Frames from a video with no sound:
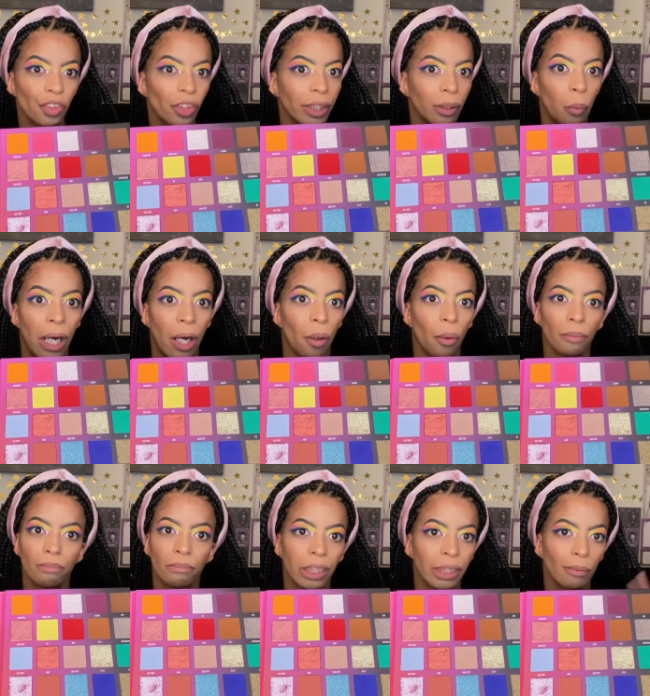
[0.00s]
you're like, wow,
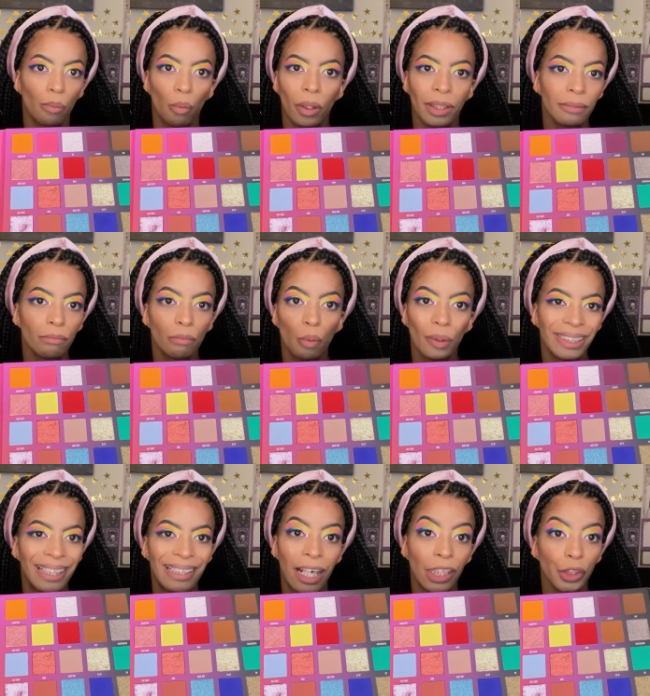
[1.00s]
like what
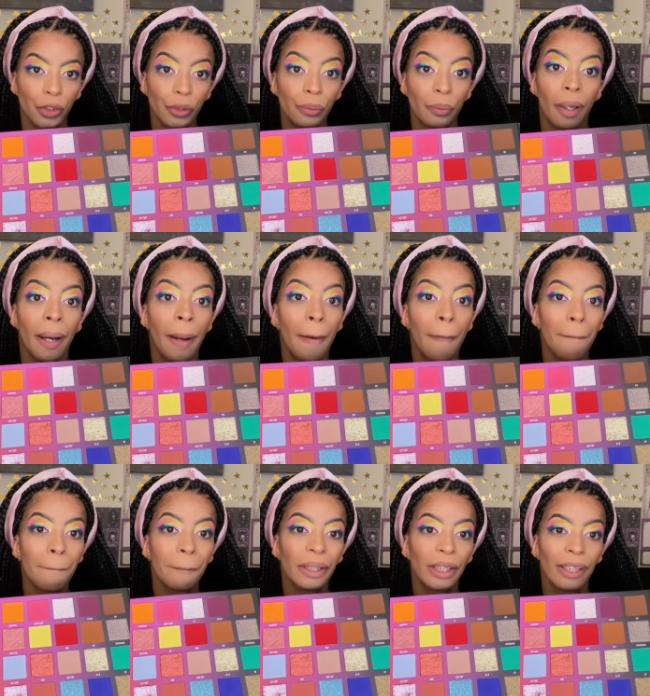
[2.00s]
can I do?
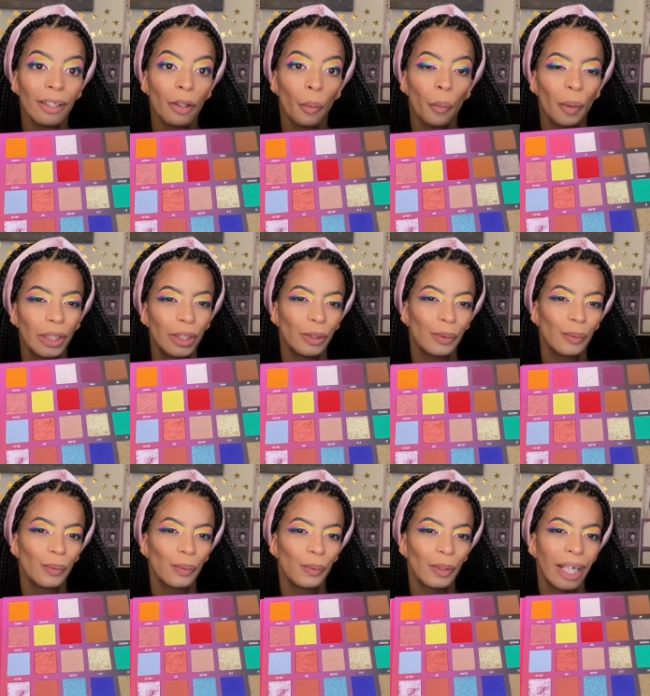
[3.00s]
But when
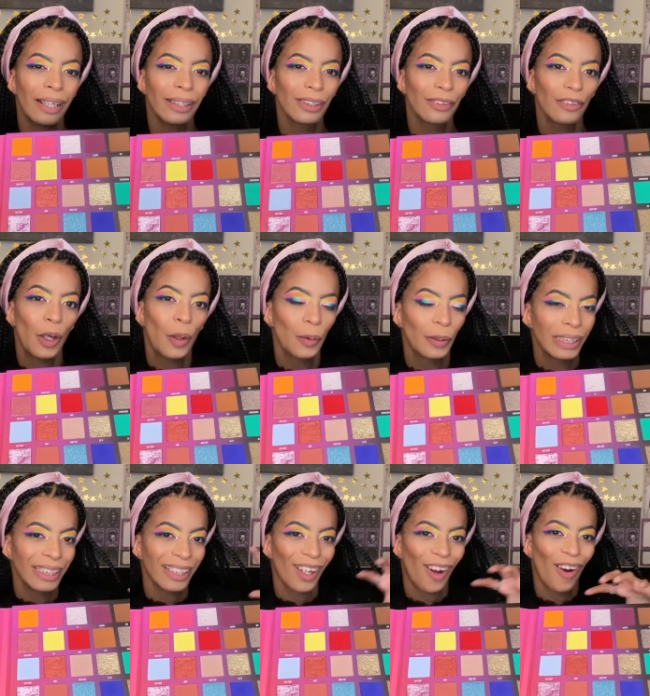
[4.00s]
you kind of hone
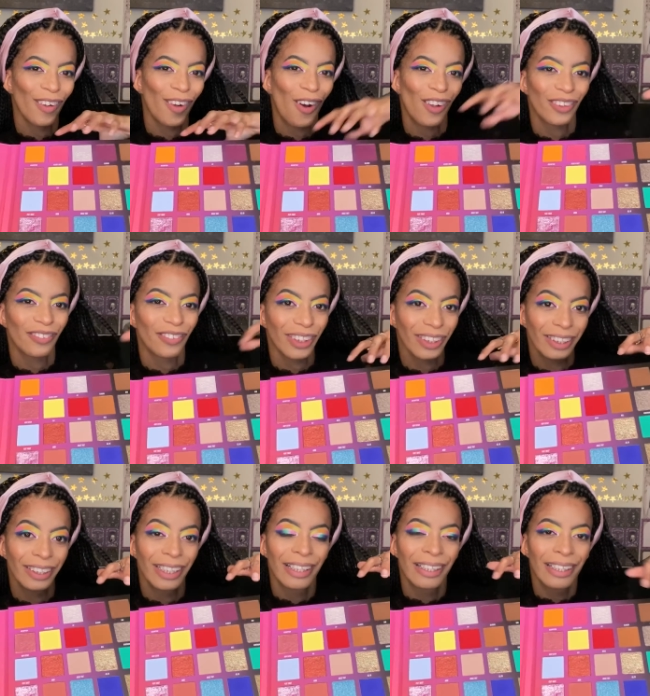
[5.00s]
in on all of the
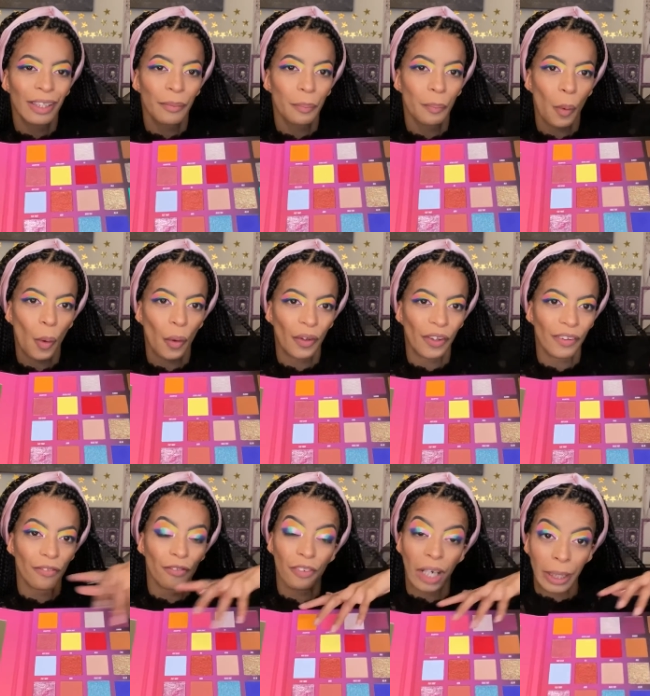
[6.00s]
more
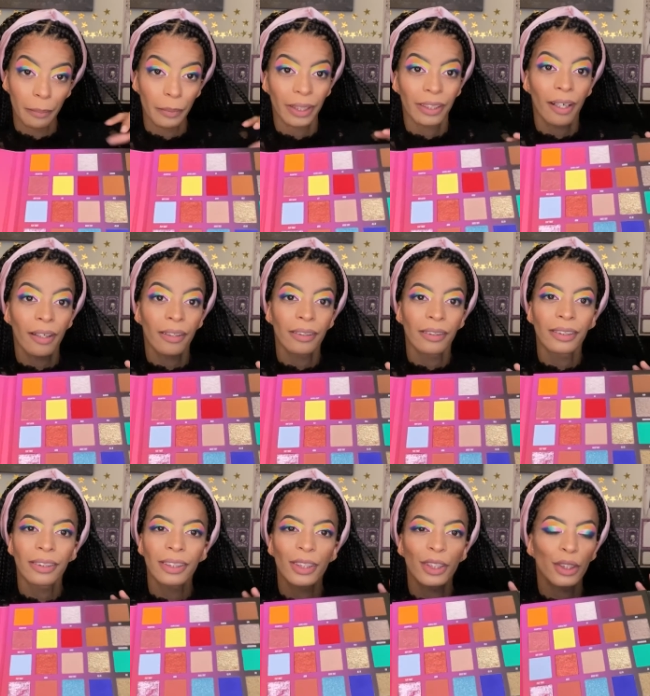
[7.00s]
vibrant
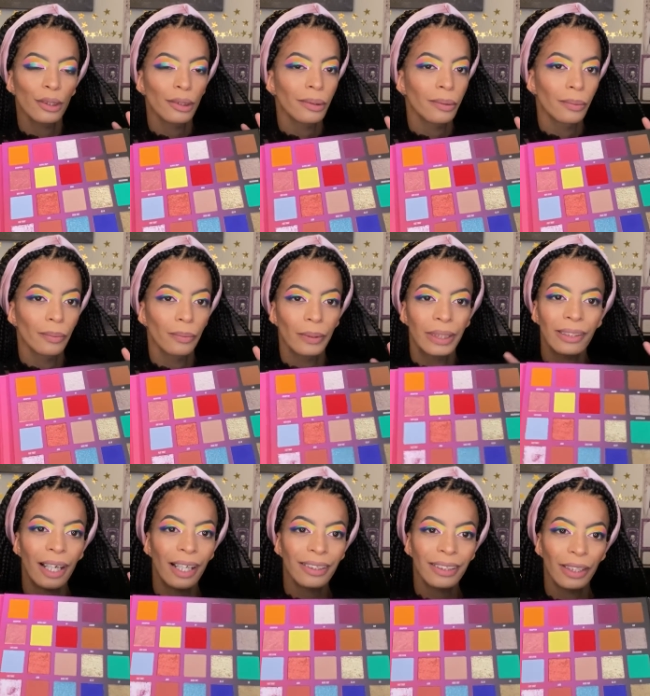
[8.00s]
colors, you
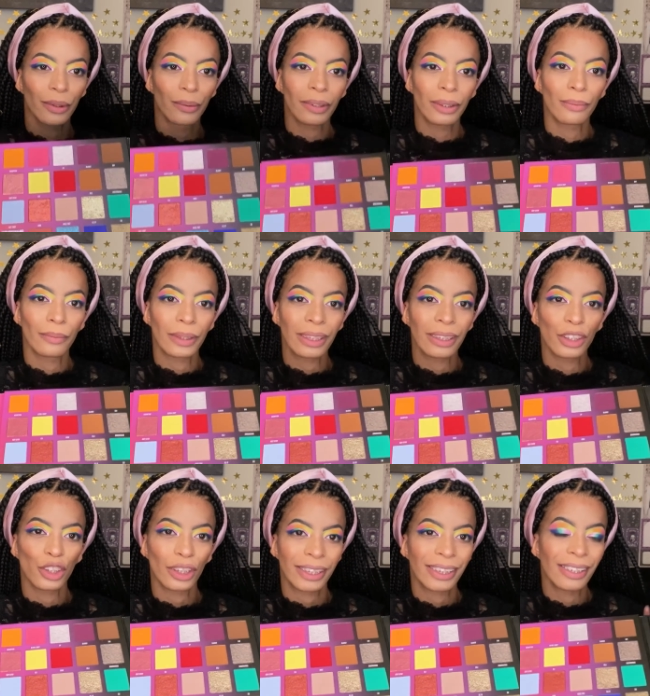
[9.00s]
realize that you can really
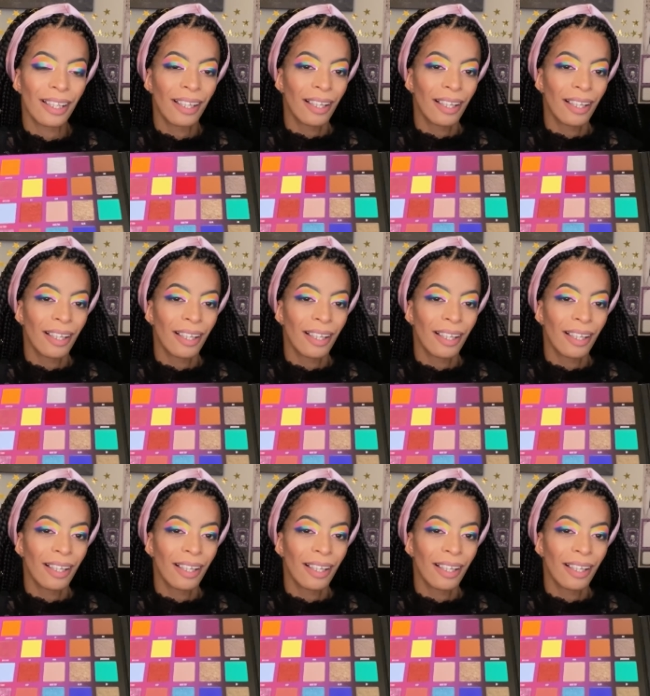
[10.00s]
just